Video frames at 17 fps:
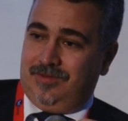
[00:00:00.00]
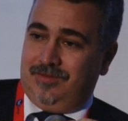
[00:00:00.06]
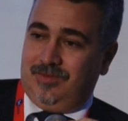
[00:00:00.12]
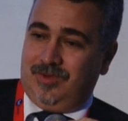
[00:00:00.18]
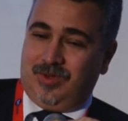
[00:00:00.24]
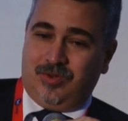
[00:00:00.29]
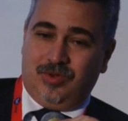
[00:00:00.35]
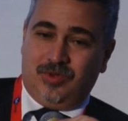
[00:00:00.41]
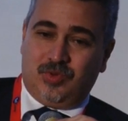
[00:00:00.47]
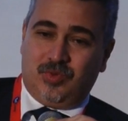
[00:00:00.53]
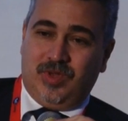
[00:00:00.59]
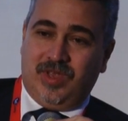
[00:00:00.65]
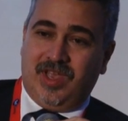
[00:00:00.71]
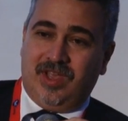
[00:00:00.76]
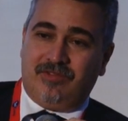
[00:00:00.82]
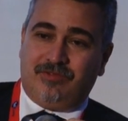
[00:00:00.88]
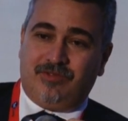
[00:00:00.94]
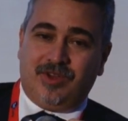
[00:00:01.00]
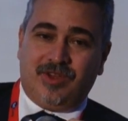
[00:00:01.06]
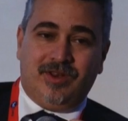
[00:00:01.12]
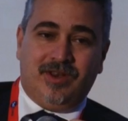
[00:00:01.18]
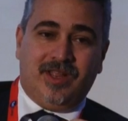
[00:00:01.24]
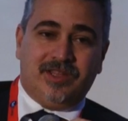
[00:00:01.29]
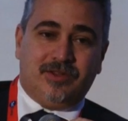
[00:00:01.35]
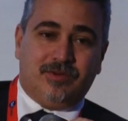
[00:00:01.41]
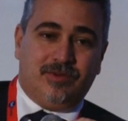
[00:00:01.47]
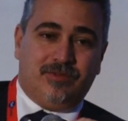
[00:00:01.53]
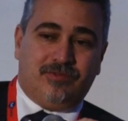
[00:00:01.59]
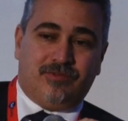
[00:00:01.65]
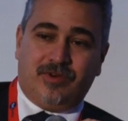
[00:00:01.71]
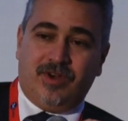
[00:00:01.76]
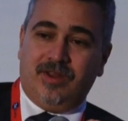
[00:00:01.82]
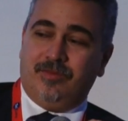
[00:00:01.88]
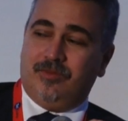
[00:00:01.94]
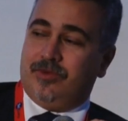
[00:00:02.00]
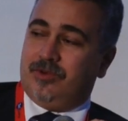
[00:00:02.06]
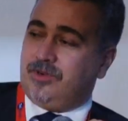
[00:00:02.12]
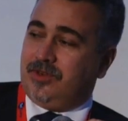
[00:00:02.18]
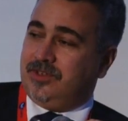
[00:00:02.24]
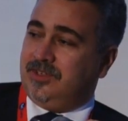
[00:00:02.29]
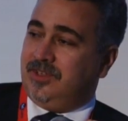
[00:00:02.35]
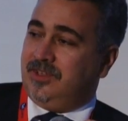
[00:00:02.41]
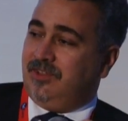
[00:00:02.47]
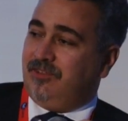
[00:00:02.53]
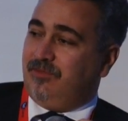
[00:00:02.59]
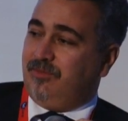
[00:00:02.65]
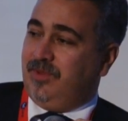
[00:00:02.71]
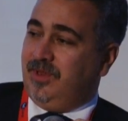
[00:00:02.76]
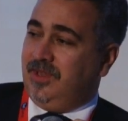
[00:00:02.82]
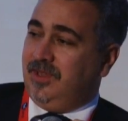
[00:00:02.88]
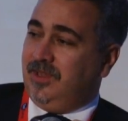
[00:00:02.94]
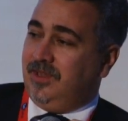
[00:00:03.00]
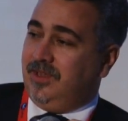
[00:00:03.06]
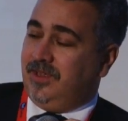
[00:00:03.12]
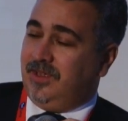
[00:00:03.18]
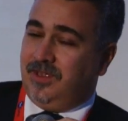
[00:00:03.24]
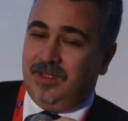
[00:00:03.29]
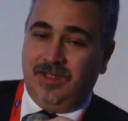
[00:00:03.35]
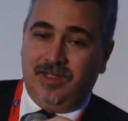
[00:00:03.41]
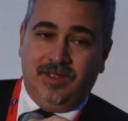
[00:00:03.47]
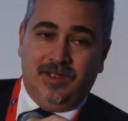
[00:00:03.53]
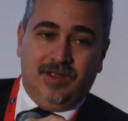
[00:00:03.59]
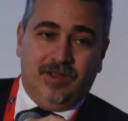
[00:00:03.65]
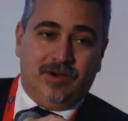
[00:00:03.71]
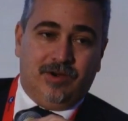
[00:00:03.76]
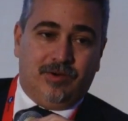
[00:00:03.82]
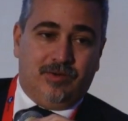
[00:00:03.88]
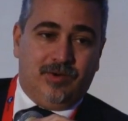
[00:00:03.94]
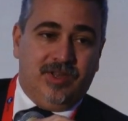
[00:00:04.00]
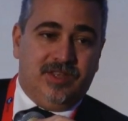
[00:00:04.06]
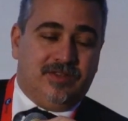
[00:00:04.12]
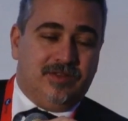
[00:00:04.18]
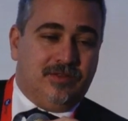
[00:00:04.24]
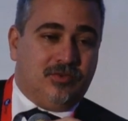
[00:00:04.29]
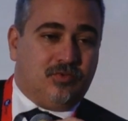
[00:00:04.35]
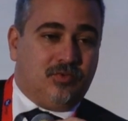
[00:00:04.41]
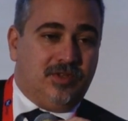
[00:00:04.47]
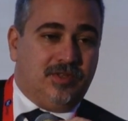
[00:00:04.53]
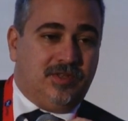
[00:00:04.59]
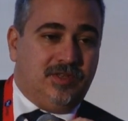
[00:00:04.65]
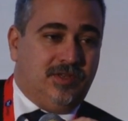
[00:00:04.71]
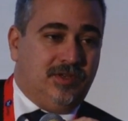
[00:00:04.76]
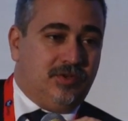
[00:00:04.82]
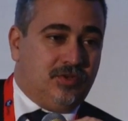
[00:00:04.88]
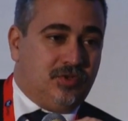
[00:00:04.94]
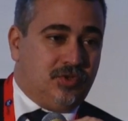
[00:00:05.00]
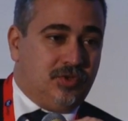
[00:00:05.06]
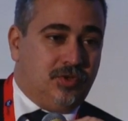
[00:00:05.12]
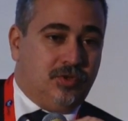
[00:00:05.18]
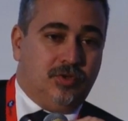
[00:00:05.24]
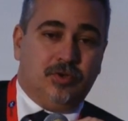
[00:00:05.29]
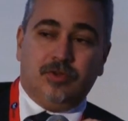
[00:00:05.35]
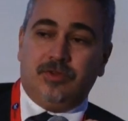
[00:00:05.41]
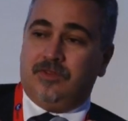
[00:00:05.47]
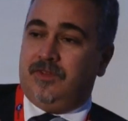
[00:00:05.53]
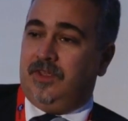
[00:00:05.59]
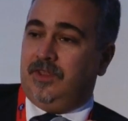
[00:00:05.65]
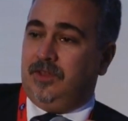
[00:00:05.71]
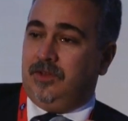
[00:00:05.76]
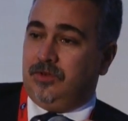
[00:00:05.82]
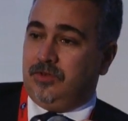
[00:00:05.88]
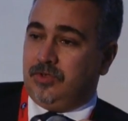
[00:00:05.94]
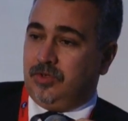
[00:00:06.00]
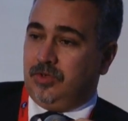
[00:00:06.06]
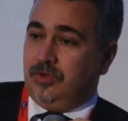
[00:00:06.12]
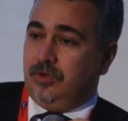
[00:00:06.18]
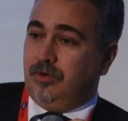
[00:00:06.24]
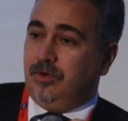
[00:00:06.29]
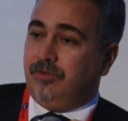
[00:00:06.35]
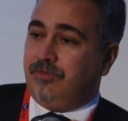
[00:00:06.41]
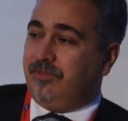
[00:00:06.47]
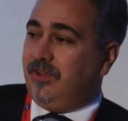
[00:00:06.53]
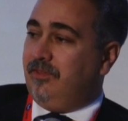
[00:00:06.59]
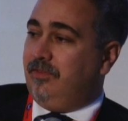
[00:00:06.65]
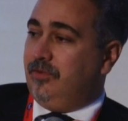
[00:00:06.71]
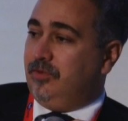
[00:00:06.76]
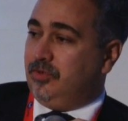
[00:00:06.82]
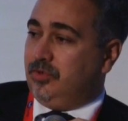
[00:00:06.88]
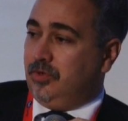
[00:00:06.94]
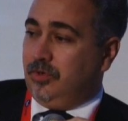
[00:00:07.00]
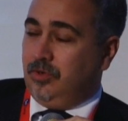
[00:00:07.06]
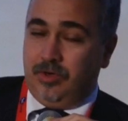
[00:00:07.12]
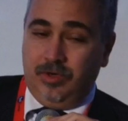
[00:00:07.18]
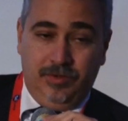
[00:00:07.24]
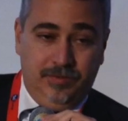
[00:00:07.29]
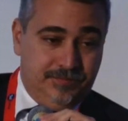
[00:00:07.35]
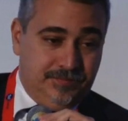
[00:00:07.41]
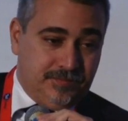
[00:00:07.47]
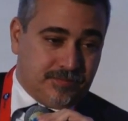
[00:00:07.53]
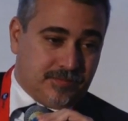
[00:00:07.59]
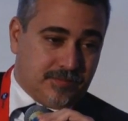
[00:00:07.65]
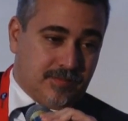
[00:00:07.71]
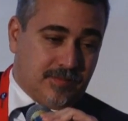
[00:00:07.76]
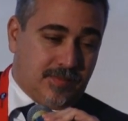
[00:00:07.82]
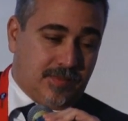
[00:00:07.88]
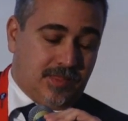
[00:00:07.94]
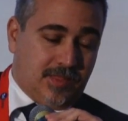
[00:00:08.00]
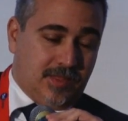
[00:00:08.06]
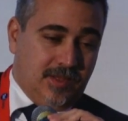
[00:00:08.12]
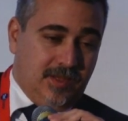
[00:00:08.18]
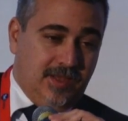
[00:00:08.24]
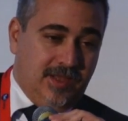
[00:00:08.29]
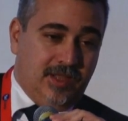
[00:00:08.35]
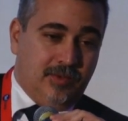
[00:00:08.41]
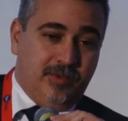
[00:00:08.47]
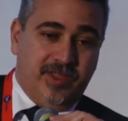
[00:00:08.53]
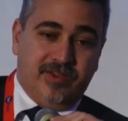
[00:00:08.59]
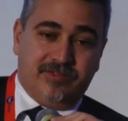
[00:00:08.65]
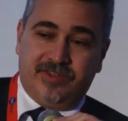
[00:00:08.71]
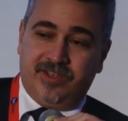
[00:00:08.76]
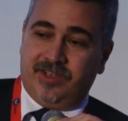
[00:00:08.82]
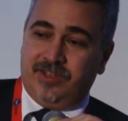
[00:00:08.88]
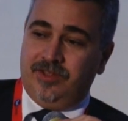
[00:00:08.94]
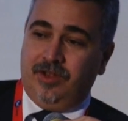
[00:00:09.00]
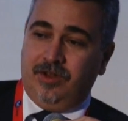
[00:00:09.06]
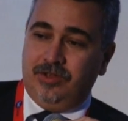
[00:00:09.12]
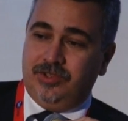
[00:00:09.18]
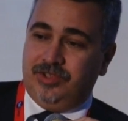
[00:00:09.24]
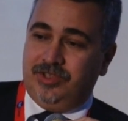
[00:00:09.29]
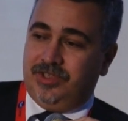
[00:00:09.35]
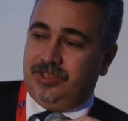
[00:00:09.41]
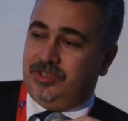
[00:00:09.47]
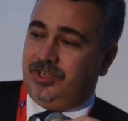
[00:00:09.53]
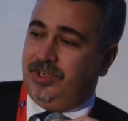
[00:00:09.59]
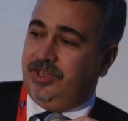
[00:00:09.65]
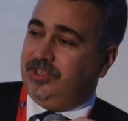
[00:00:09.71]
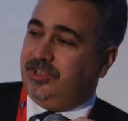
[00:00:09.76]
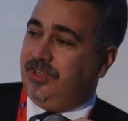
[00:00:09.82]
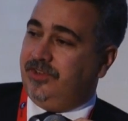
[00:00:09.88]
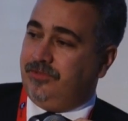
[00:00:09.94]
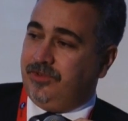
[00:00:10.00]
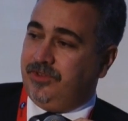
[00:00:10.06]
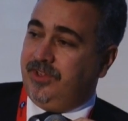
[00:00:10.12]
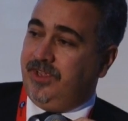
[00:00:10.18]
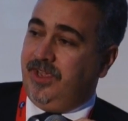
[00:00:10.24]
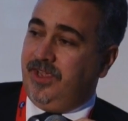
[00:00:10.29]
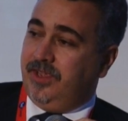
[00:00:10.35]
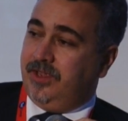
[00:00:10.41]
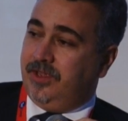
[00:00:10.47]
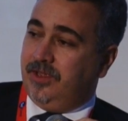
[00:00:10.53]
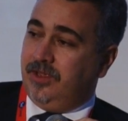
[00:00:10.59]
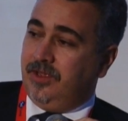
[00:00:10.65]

because we have regulatory frameworks that have been written 20 years ago, 10 years ago, 5 years ago, and we have technology that changes every day.